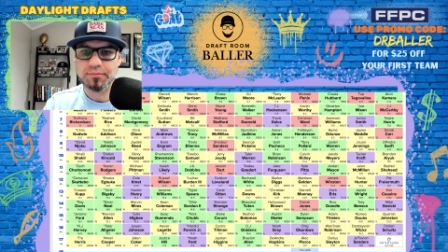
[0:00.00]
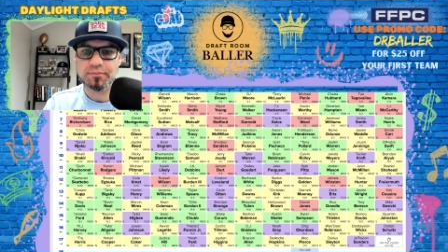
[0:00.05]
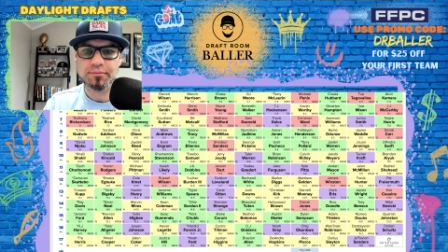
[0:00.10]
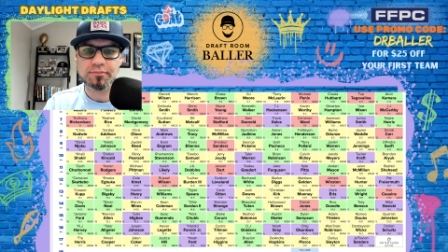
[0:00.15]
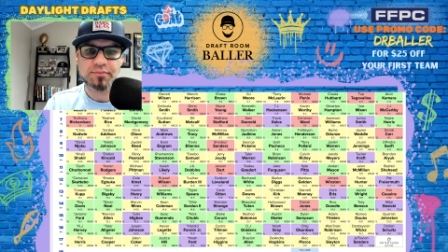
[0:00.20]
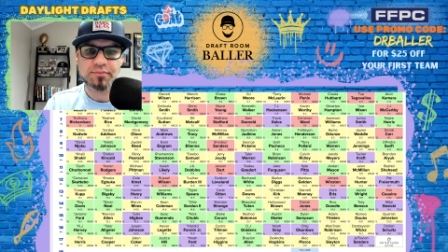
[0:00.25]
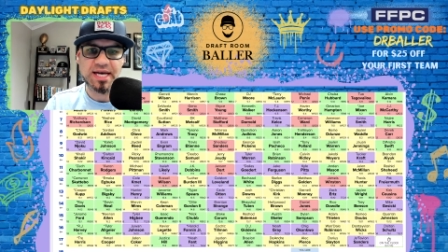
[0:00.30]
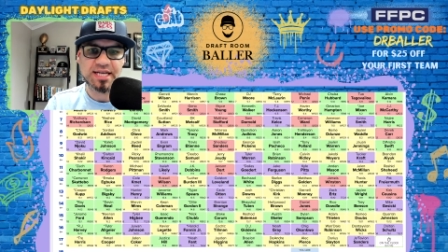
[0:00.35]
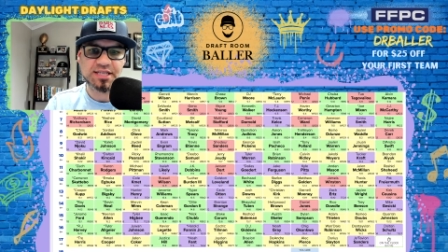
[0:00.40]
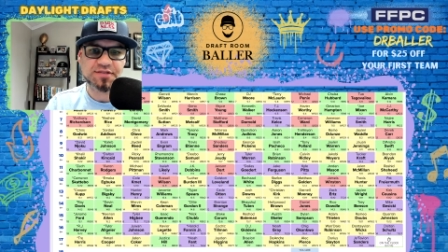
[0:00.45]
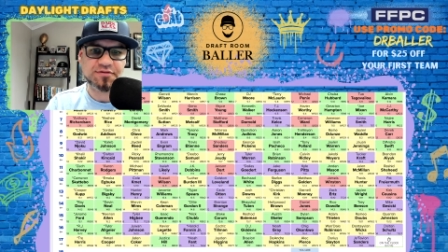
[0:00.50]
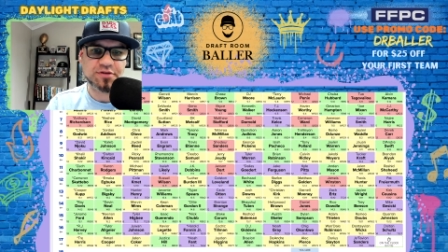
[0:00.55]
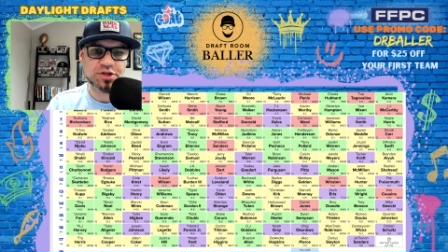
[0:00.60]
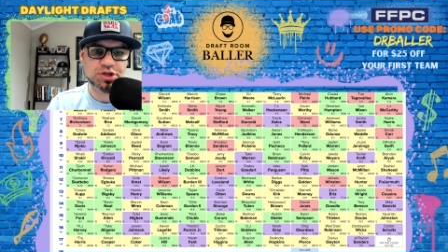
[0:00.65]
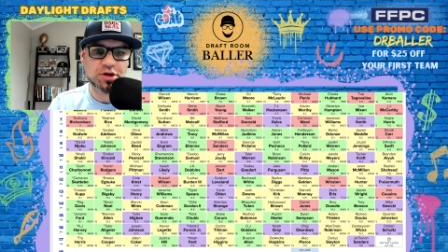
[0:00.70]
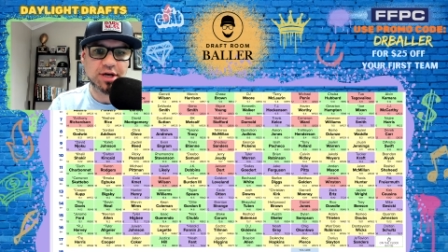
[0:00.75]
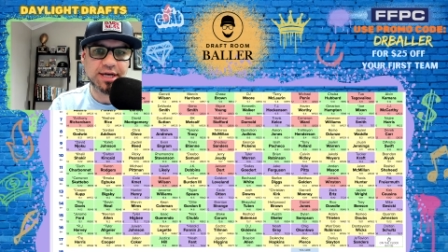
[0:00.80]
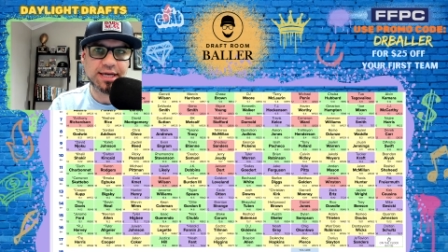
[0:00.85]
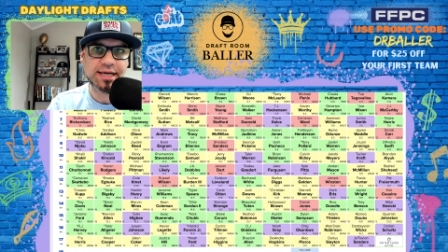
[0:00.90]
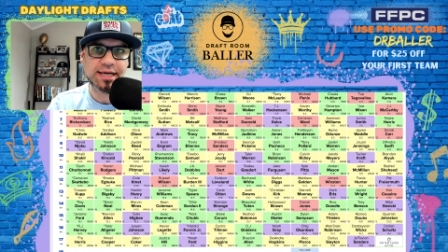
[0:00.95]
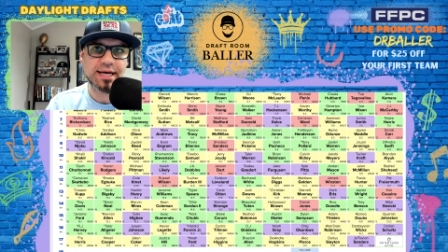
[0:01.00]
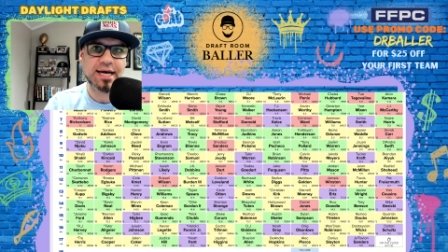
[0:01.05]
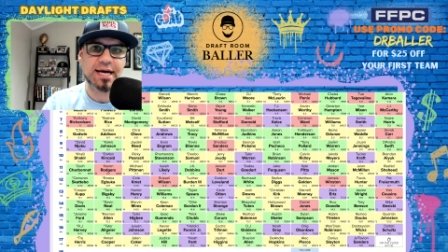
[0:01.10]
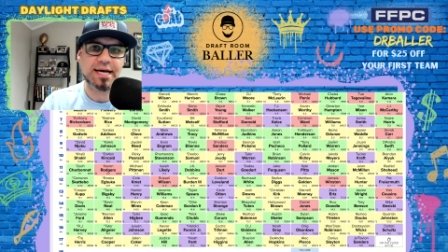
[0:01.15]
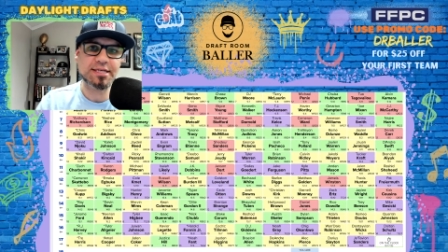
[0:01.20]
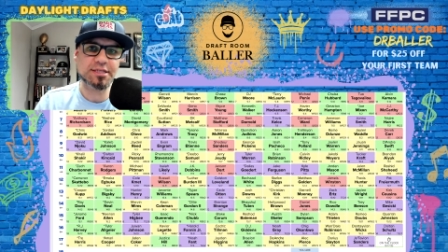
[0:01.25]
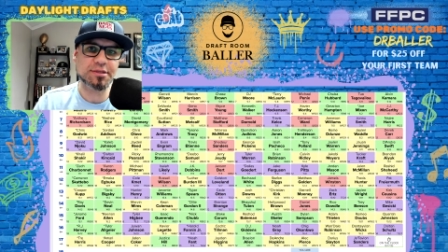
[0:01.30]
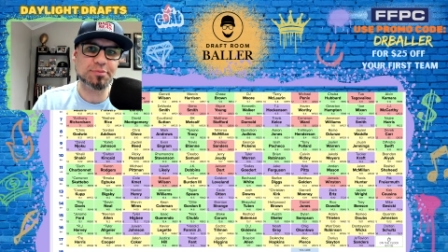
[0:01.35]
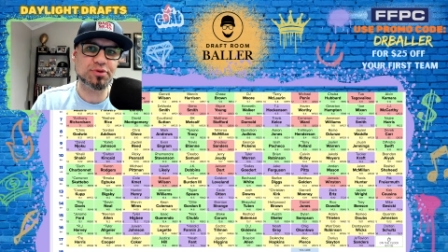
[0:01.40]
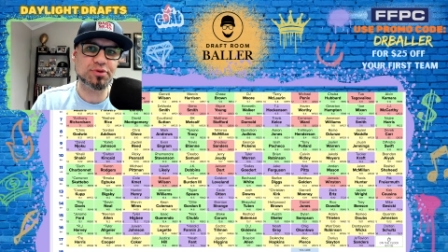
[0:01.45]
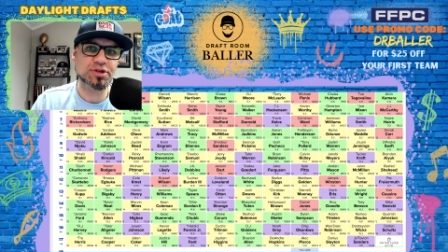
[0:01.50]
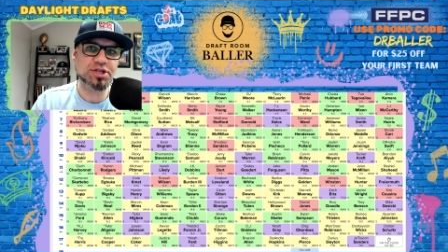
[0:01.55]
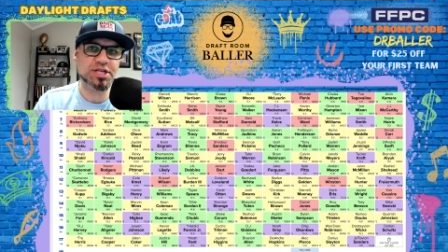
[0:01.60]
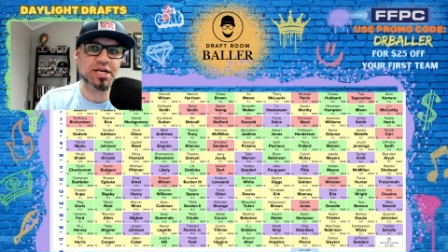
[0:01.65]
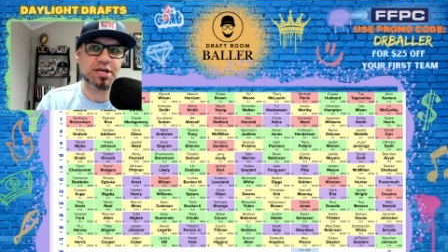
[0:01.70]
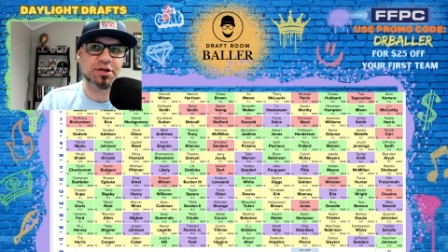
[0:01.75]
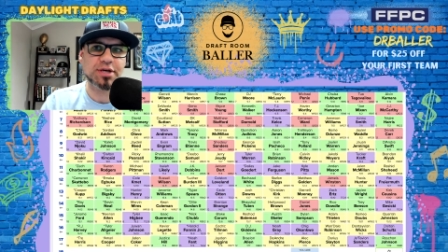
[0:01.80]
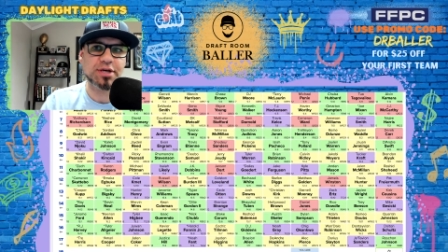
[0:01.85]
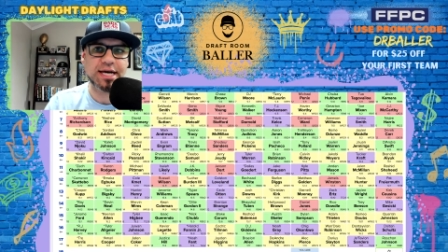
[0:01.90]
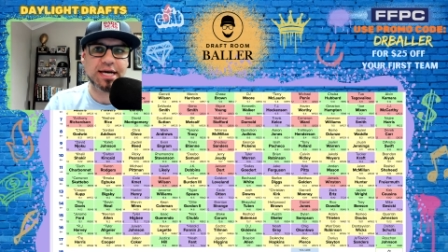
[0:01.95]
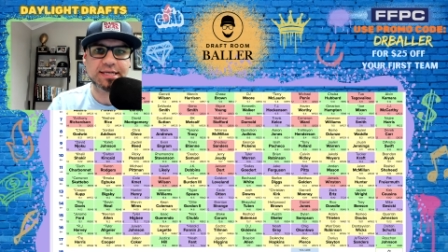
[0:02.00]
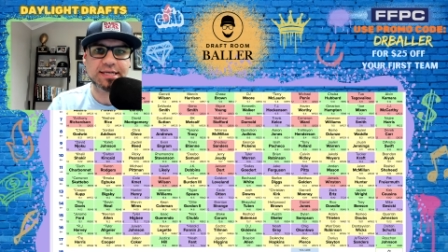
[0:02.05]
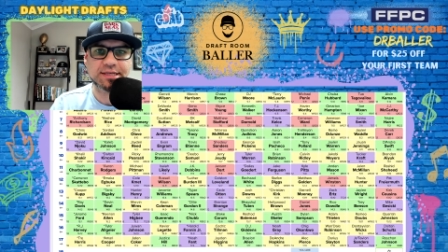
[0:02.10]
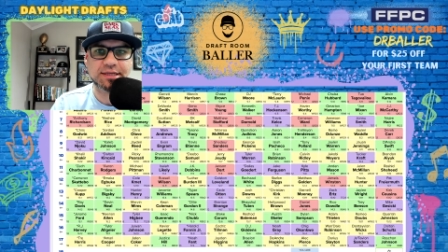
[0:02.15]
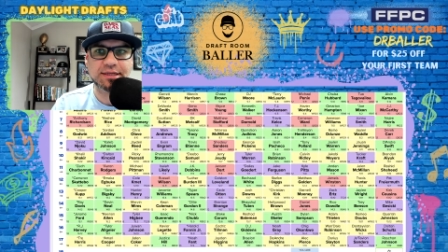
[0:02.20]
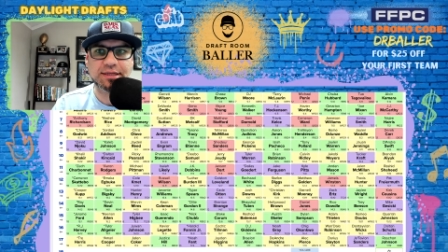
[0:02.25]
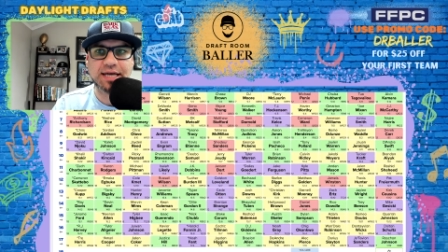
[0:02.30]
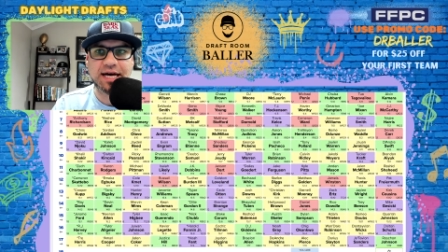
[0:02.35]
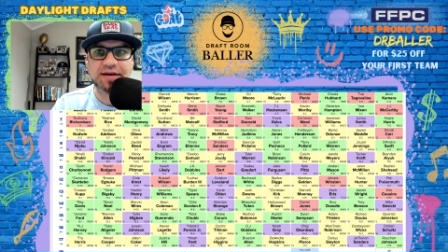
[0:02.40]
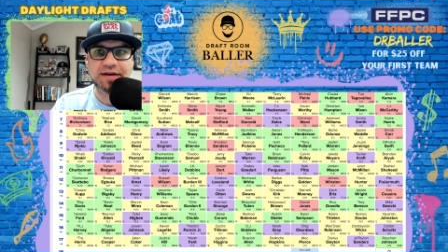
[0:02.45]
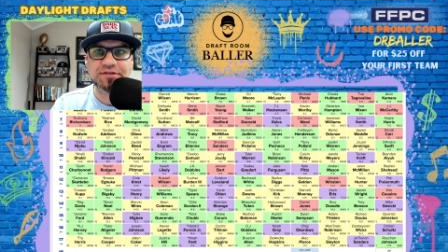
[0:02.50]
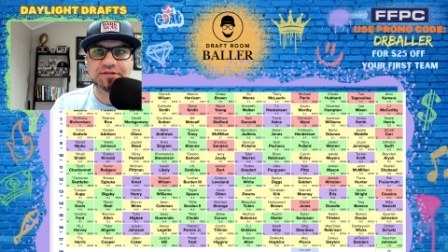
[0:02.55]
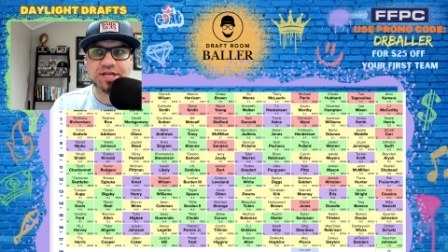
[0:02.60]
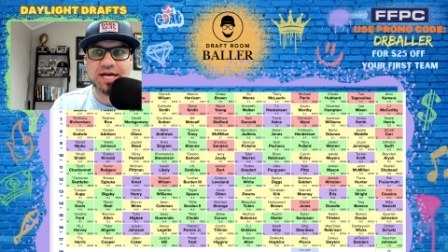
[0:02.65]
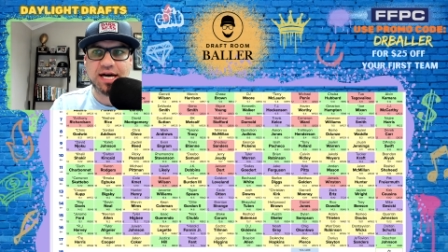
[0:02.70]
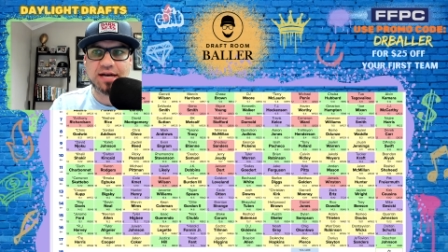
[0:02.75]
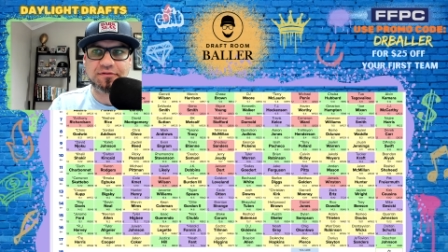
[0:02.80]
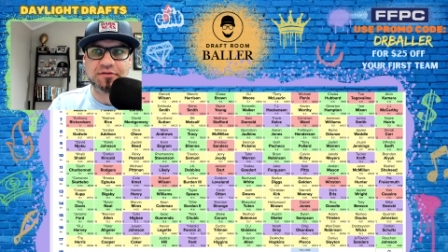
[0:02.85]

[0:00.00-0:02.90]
Thanks for joining, guys. Appreciate you guys in the live chat.